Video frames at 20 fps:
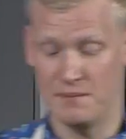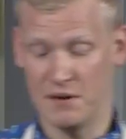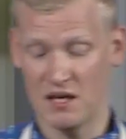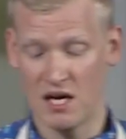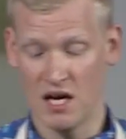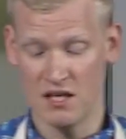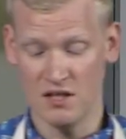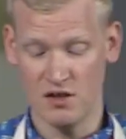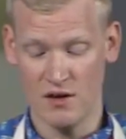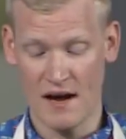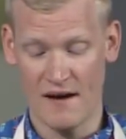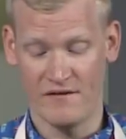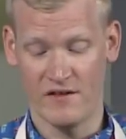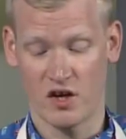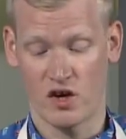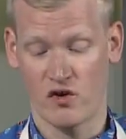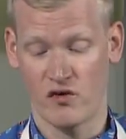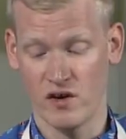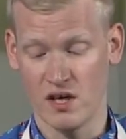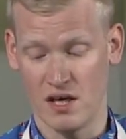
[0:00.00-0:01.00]
because you have the
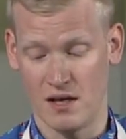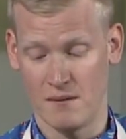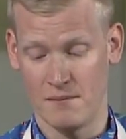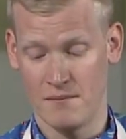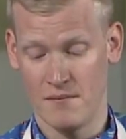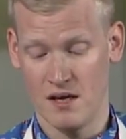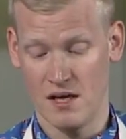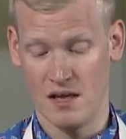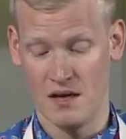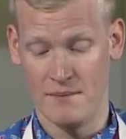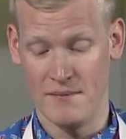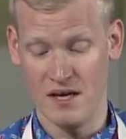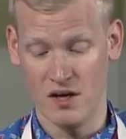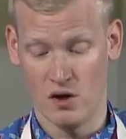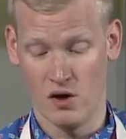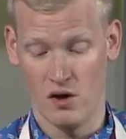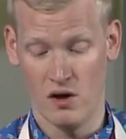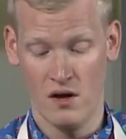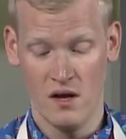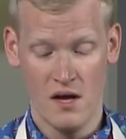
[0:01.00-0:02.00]
cream in the
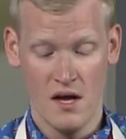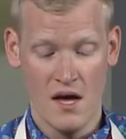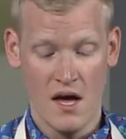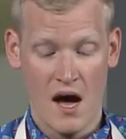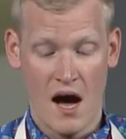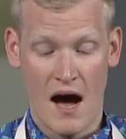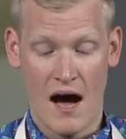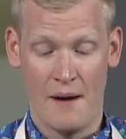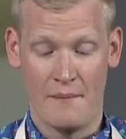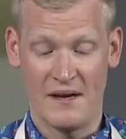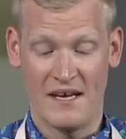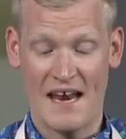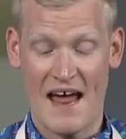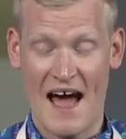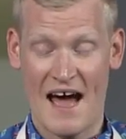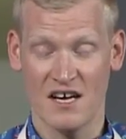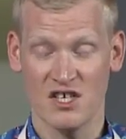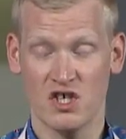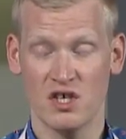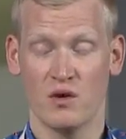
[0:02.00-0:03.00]
middle, it
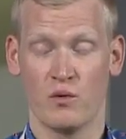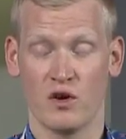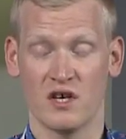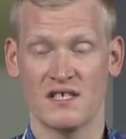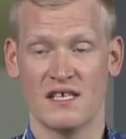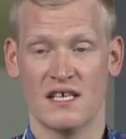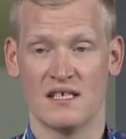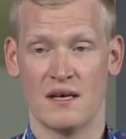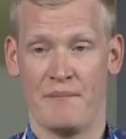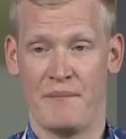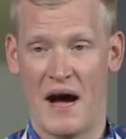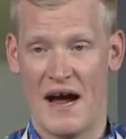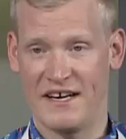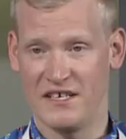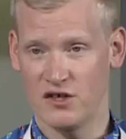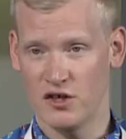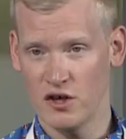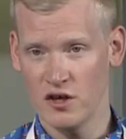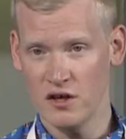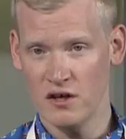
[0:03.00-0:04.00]
actually works as a
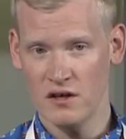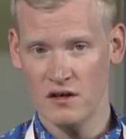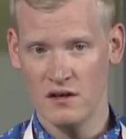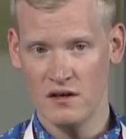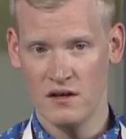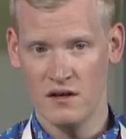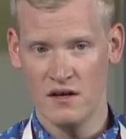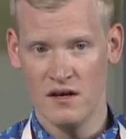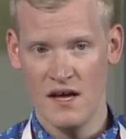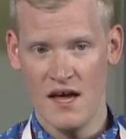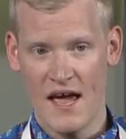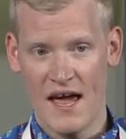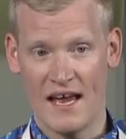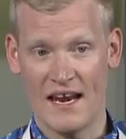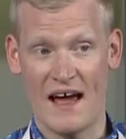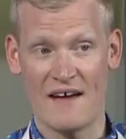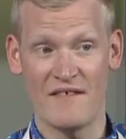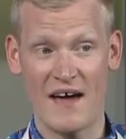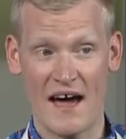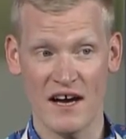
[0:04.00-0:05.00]
binder. And
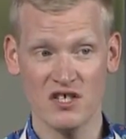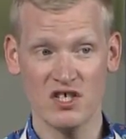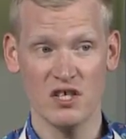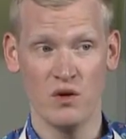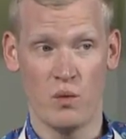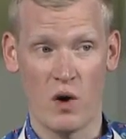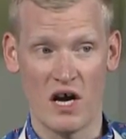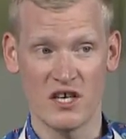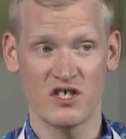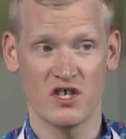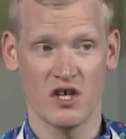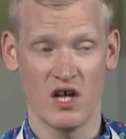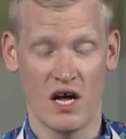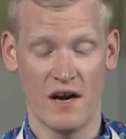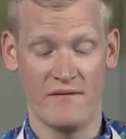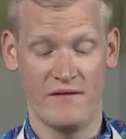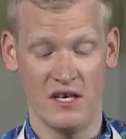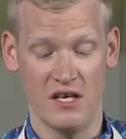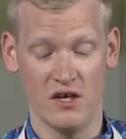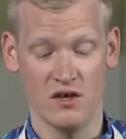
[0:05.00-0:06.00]
I've actually watched a lot
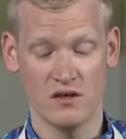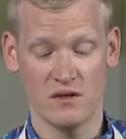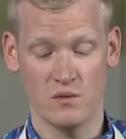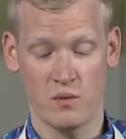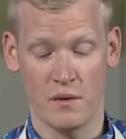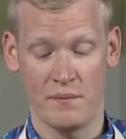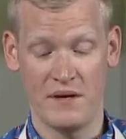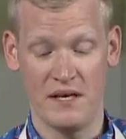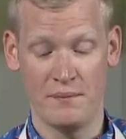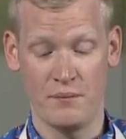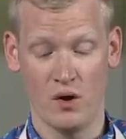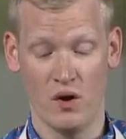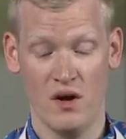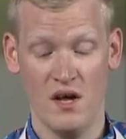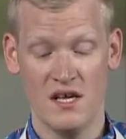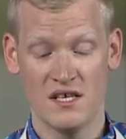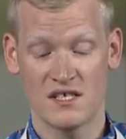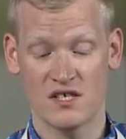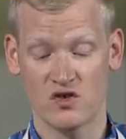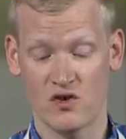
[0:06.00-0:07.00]
of videos where people
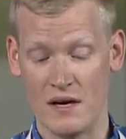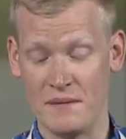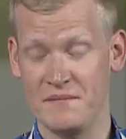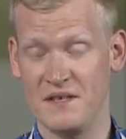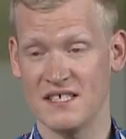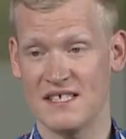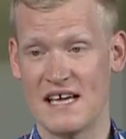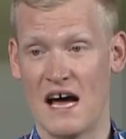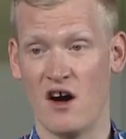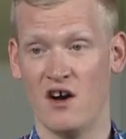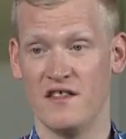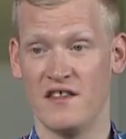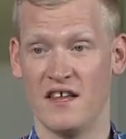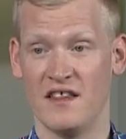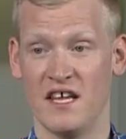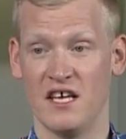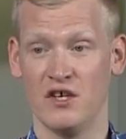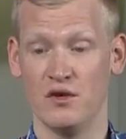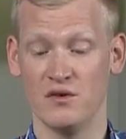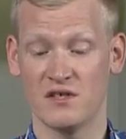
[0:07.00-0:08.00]
scrape this out and then
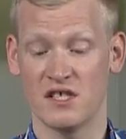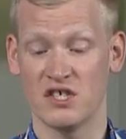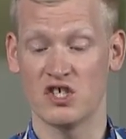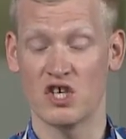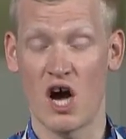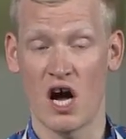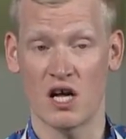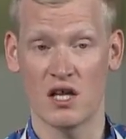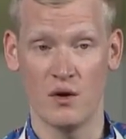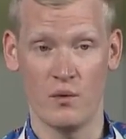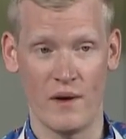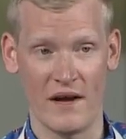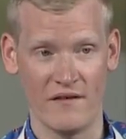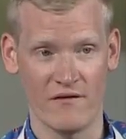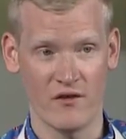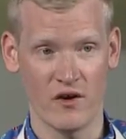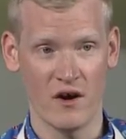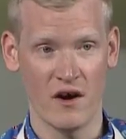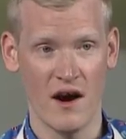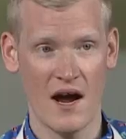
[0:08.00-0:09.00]
they use the chocolate
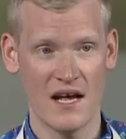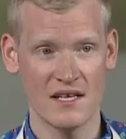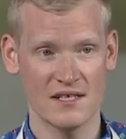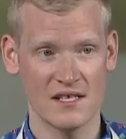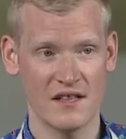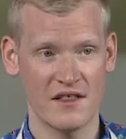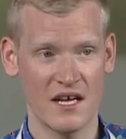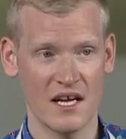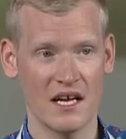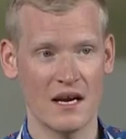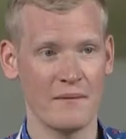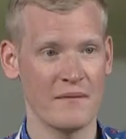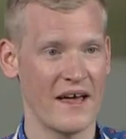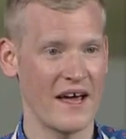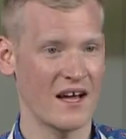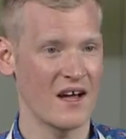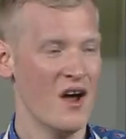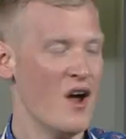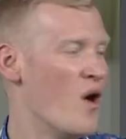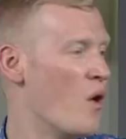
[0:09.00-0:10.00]
wafer as the thing, and I'm
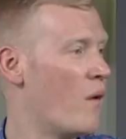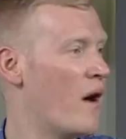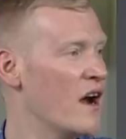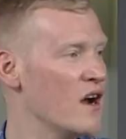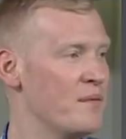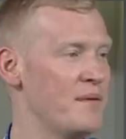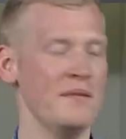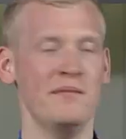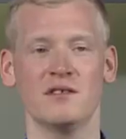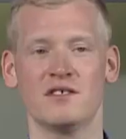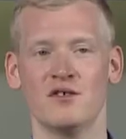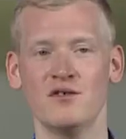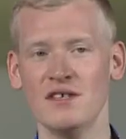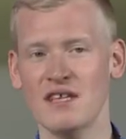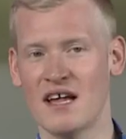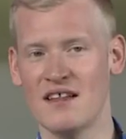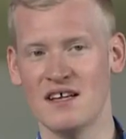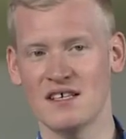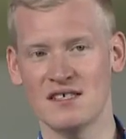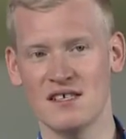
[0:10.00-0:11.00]
like, why are people doing
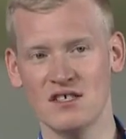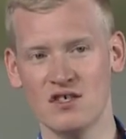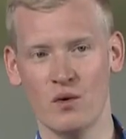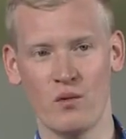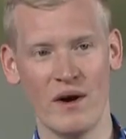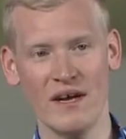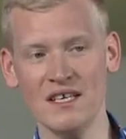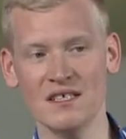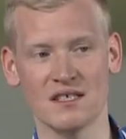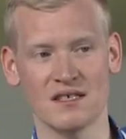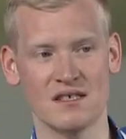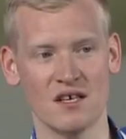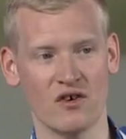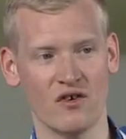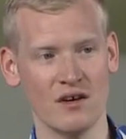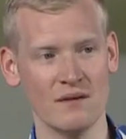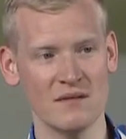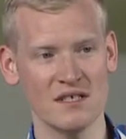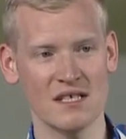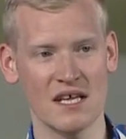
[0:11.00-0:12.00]
that? That's such a waste. The
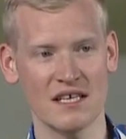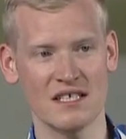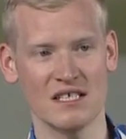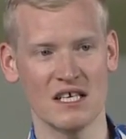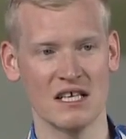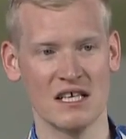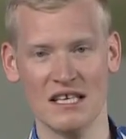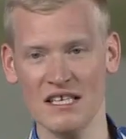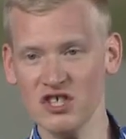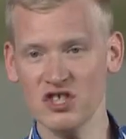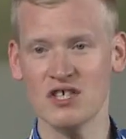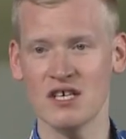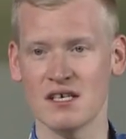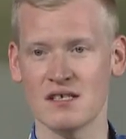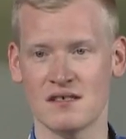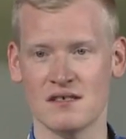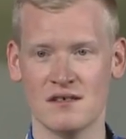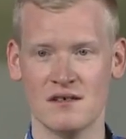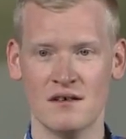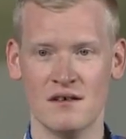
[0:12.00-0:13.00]
cream is like
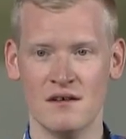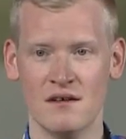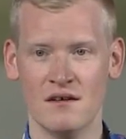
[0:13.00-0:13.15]
delicious,